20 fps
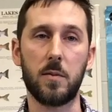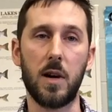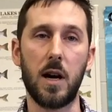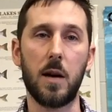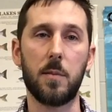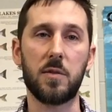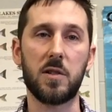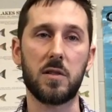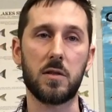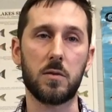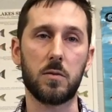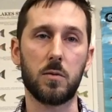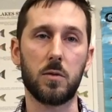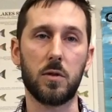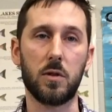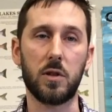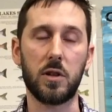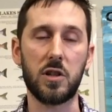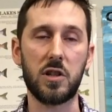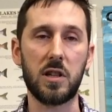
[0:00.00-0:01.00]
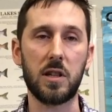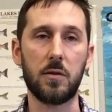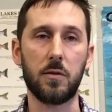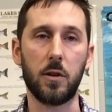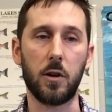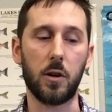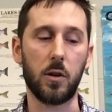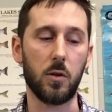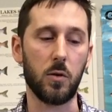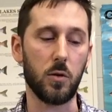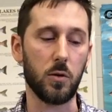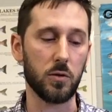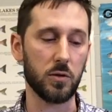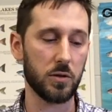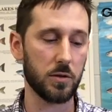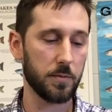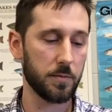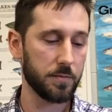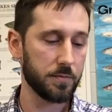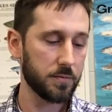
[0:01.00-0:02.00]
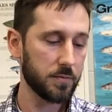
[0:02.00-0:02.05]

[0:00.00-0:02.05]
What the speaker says: options will achieve our goals.